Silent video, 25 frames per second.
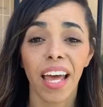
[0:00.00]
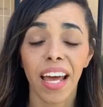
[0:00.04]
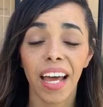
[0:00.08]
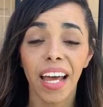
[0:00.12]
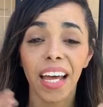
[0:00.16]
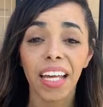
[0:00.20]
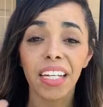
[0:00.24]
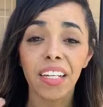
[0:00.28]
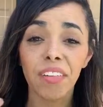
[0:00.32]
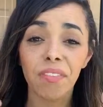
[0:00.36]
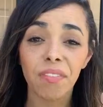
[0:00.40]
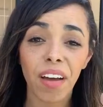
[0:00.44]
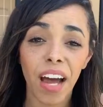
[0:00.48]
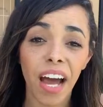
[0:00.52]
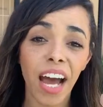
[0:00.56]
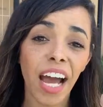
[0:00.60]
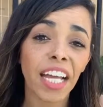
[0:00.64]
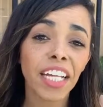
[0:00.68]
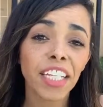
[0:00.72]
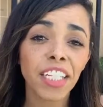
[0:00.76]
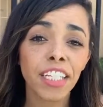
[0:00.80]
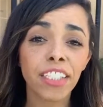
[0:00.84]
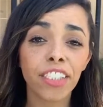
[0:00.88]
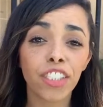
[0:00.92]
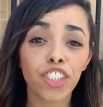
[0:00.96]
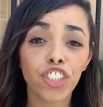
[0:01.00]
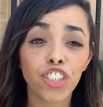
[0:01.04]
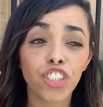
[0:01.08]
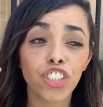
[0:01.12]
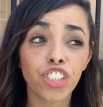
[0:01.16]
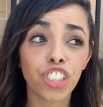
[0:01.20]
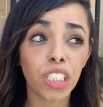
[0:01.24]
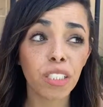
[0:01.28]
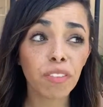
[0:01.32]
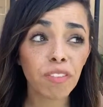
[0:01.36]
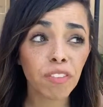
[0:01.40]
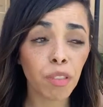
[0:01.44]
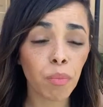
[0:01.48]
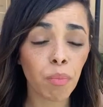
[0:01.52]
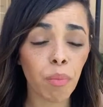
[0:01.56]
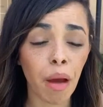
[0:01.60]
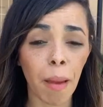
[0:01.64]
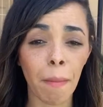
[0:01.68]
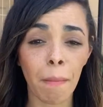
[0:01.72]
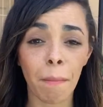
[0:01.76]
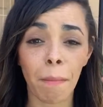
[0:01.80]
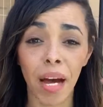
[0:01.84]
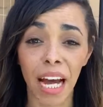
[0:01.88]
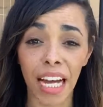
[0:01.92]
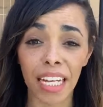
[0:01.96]
And if I could shift my
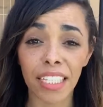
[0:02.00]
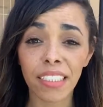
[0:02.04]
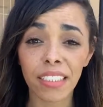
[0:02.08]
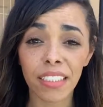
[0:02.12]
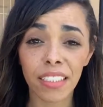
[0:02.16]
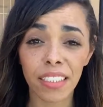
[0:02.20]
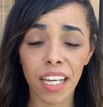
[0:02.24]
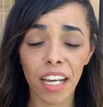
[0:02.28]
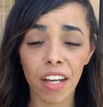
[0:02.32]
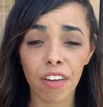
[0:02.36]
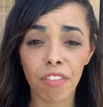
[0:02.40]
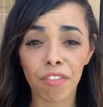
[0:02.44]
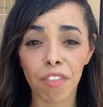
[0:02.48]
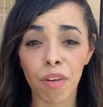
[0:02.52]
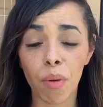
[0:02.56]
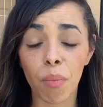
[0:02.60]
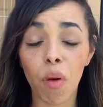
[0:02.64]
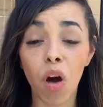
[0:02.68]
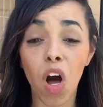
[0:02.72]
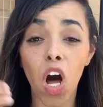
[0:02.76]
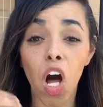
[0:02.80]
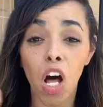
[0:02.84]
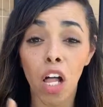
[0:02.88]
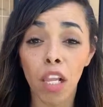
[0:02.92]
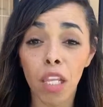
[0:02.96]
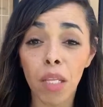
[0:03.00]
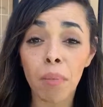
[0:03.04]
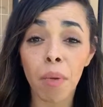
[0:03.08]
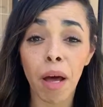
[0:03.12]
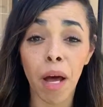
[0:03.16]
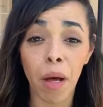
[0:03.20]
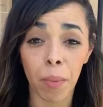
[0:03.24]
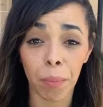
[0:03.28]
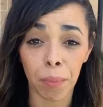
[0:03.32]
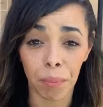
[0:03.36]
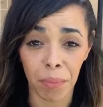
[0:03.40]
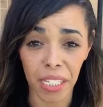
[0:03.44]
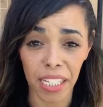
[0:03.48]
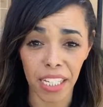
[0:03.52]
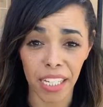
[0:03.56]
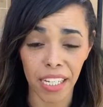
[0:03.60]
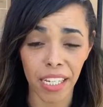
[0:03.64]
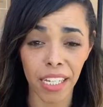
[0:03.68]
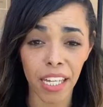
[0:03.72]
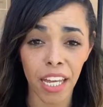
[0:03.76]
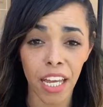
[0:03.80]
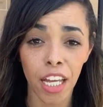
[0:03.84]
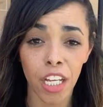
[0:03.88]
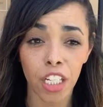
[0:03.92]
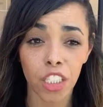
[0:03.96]
mindset from all about
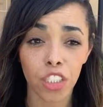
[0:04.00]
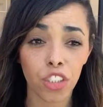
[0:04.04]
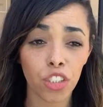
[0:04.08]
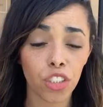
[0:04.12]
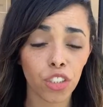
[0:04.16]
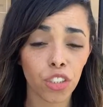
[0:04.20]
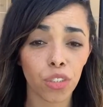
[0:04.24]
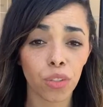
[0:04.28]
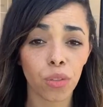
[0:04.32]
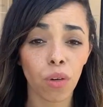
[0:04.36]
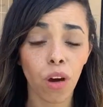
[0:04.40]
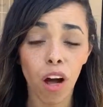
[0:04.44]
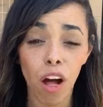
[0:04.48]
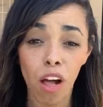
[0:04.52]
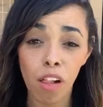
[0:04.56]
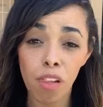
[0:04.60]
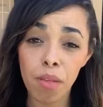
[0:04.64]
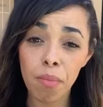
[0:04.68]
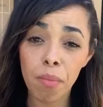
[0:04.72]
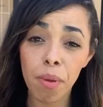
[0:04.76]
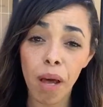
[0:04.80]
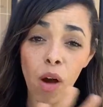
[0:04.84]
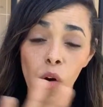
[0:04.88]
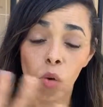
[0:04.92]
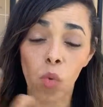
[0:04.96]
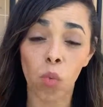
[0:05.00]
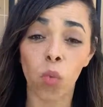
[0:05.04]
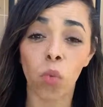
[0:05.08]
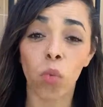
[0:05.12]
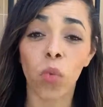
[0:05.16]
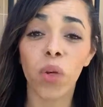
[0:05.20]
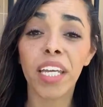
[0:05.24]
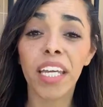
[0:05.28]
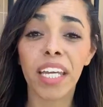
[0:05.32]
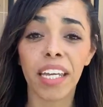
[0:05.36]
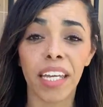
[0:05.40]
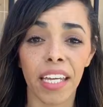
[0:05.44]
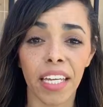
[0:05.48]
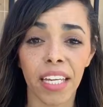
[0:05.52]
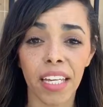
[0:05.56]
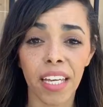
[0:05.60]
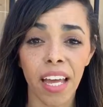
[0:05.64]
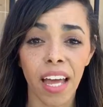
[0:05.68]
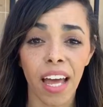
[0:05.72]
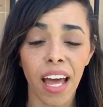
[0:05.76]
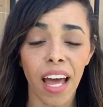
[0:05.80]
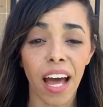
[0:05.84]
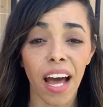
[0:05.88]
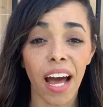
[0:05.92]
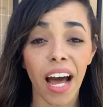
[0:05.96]
me to all about we,
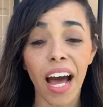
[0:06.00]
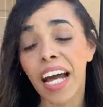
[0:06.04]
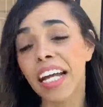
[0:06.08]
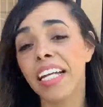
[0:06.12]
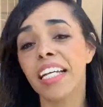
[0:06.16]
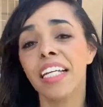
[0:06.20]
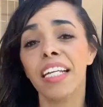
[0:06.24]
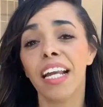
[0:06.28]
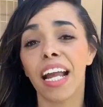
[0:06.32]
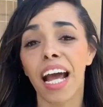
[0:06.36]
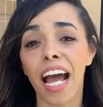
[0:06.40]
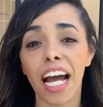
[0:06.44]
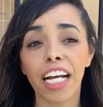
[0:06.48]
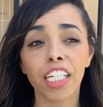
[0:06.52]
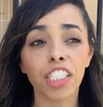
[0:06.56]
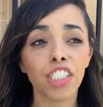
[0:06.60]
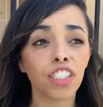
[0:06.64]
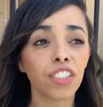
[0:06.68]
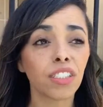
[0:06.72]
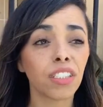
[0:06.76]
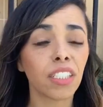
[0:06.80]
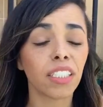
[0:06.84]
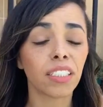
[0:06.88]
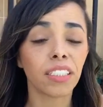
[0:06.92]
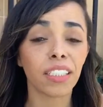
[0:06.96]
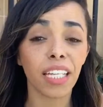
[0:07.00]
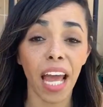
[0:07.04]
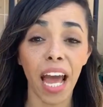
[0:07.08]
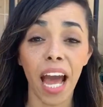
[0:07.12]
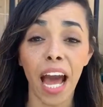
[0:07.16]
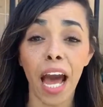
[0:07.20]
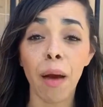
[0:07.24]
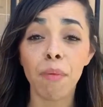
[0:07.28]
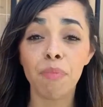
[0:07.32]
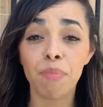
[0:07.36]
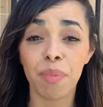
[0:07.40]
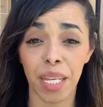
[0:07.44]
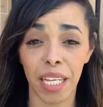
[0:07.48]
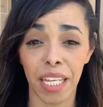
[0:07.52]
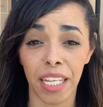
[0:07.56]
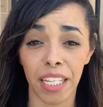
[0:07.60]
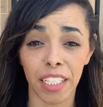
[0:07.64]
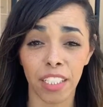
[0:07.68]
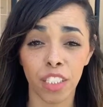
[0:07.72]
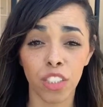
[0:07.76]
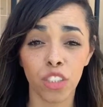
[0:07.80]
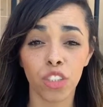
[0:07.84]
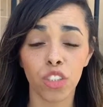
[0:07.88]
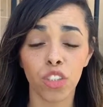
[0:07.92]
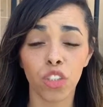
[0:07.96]
I could actually tap
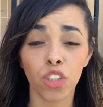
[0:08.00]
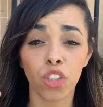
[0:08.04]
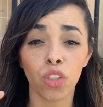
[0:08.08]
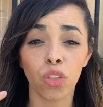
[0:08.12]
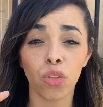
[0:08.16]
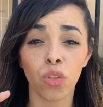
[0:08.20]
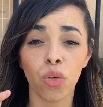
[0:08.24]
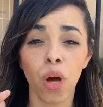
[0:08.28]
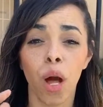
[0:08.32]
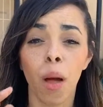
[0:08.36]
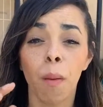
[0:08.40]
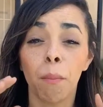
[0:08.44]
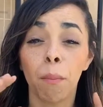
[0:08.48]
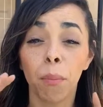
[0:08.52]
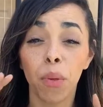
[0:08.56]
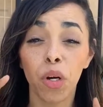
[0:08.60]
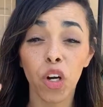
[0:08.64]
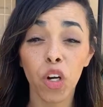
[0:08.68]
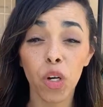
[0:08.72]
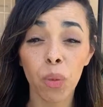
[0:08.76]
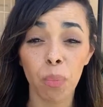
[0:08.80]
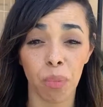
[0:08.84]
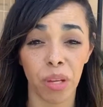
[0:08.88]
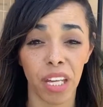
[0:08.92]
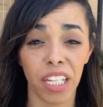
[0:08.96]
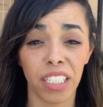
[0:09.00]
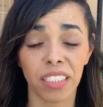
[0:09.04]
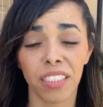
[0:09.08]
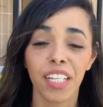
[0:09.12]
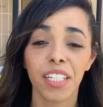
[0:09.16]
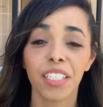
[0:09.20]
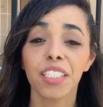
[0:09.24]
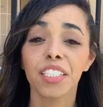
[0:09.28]
into purpose.